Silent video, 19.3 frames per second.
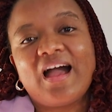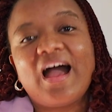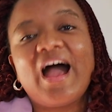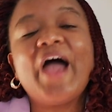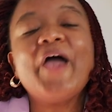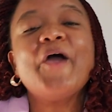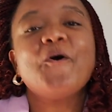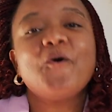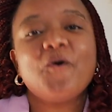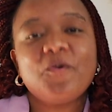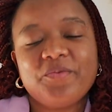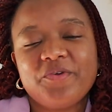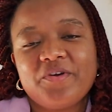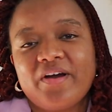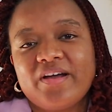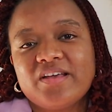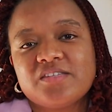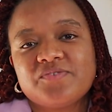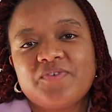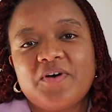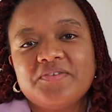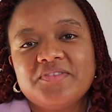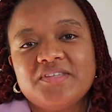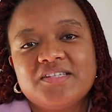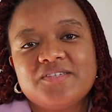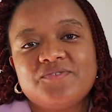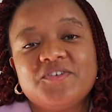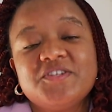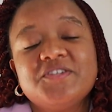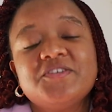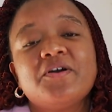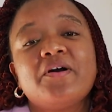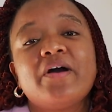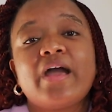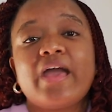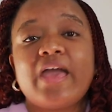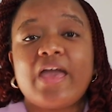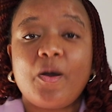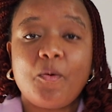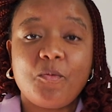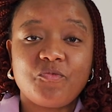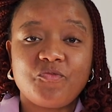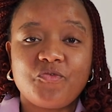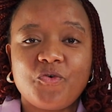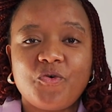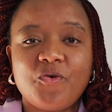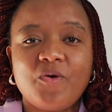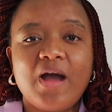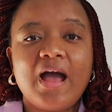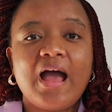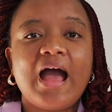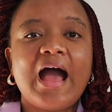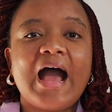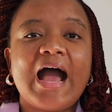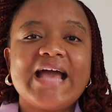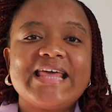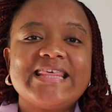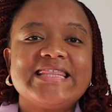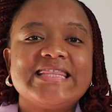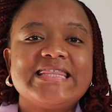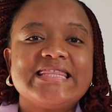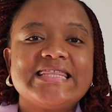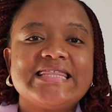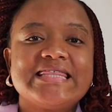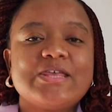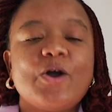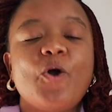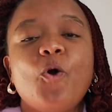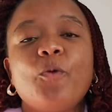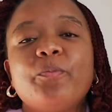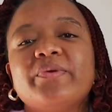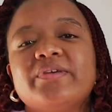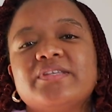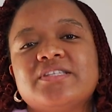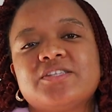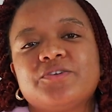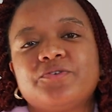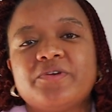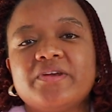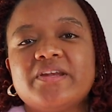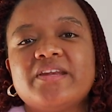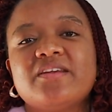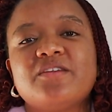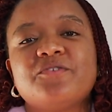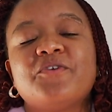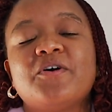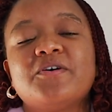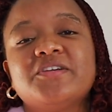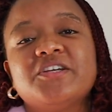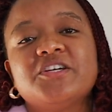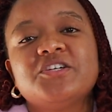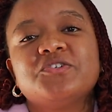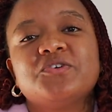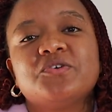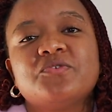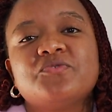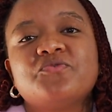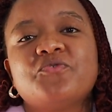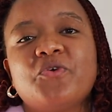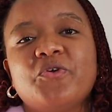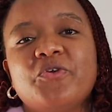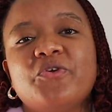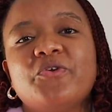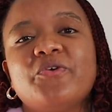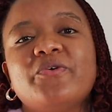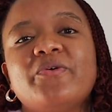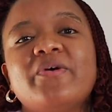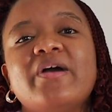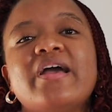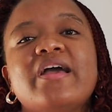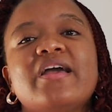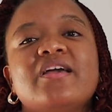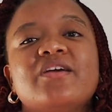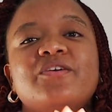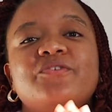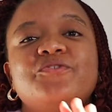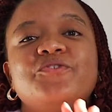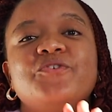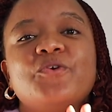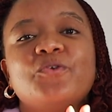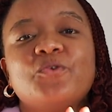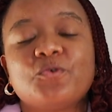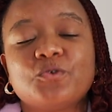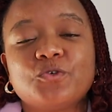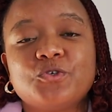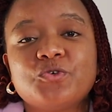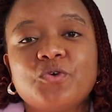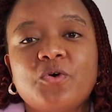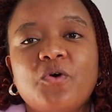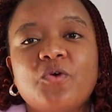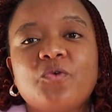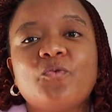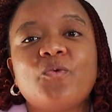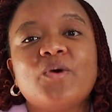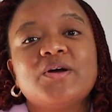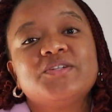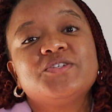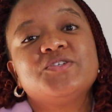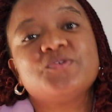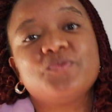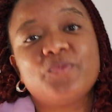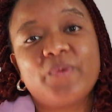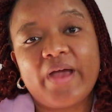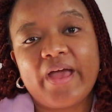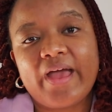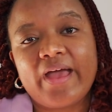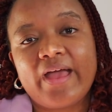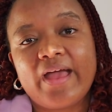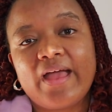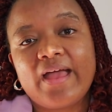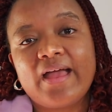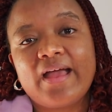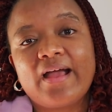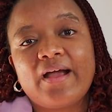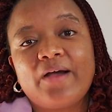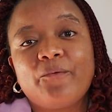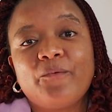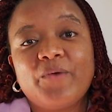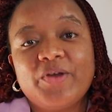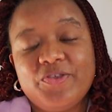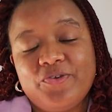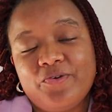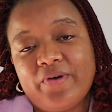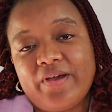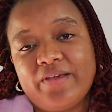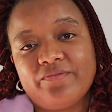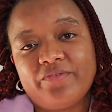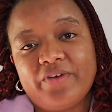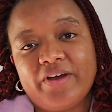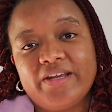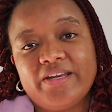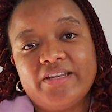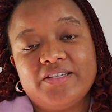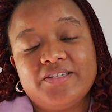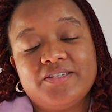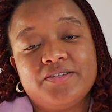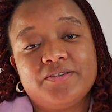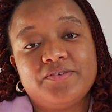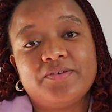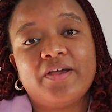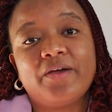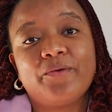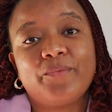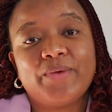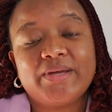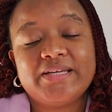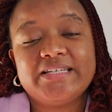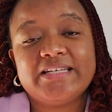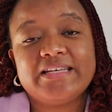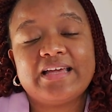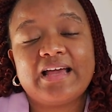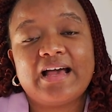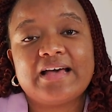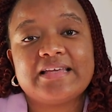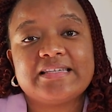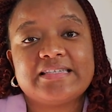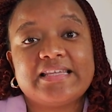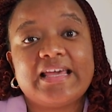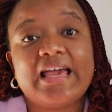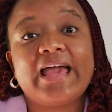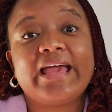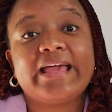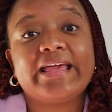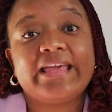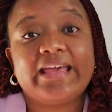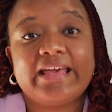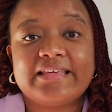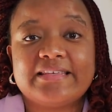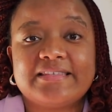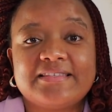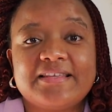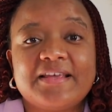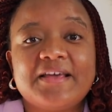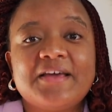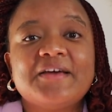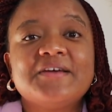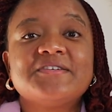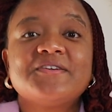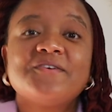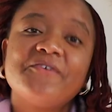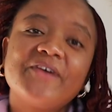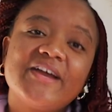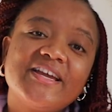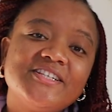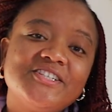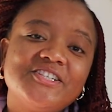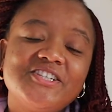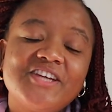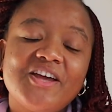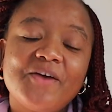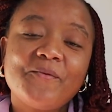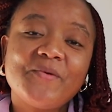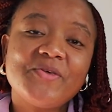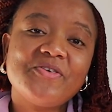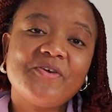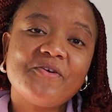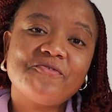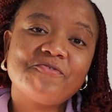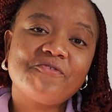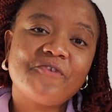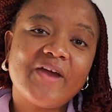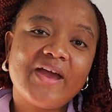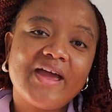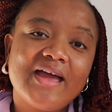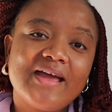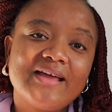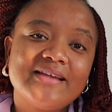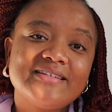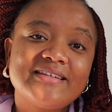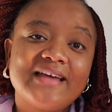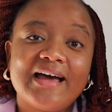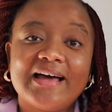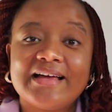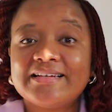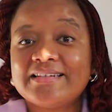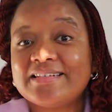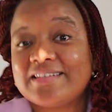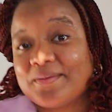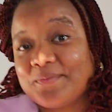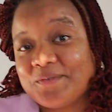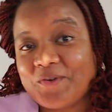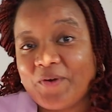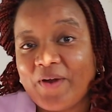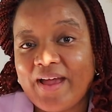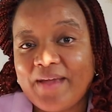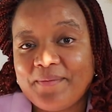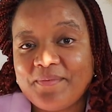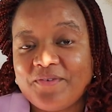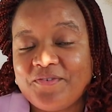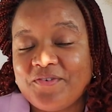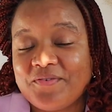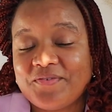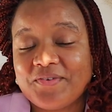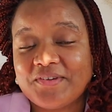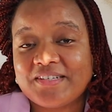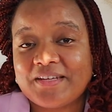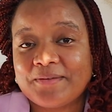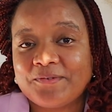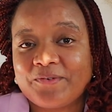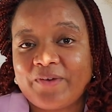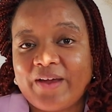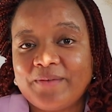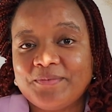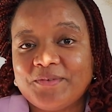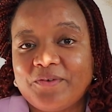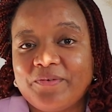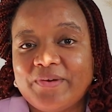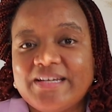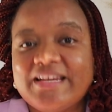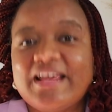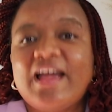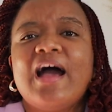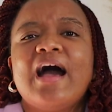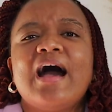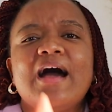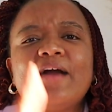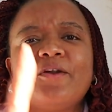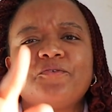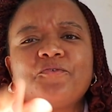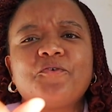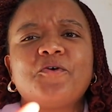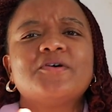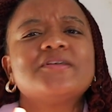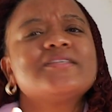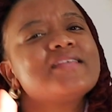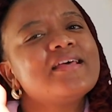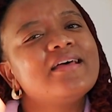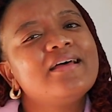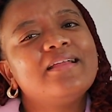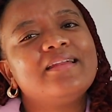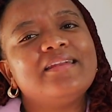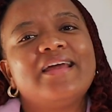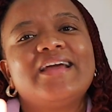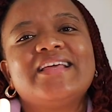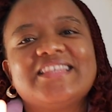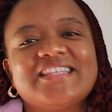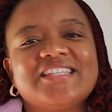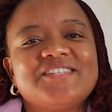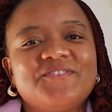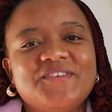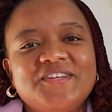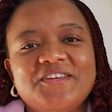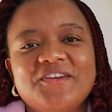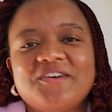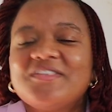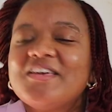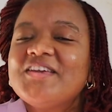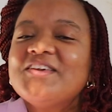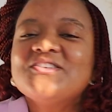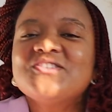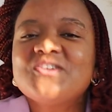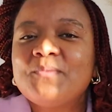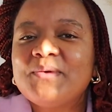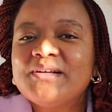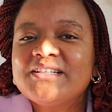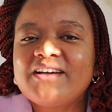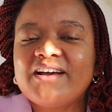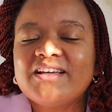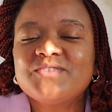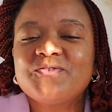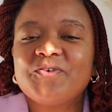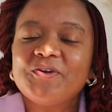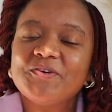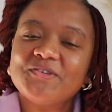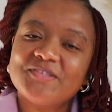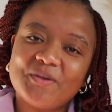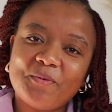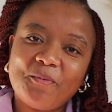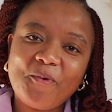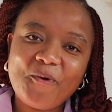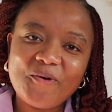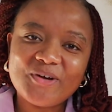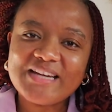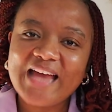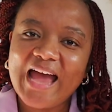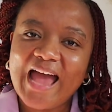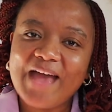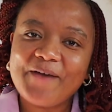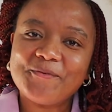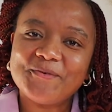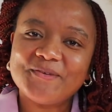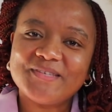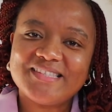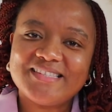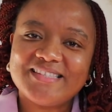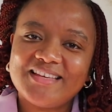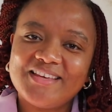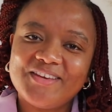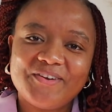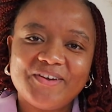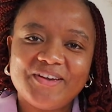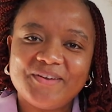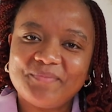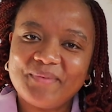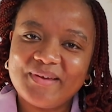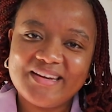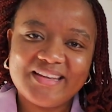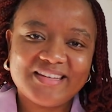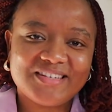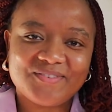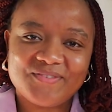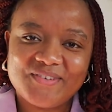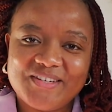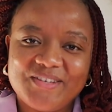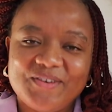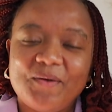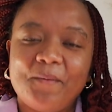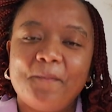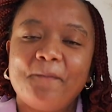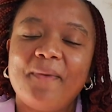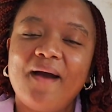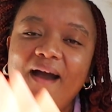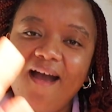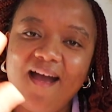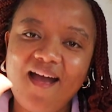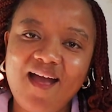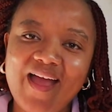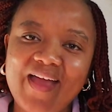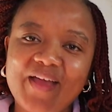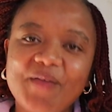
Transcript: I hope you guys found this video helpful. I hope it's created a foundation for you if you're not sure on what to wear when you're invited to a wedding as a guest. Don't forget to share with your friend and subscribe if you've not subscribed already, and of course like this video. Thank you so much guys for your support. I will see you in my next video. Bye.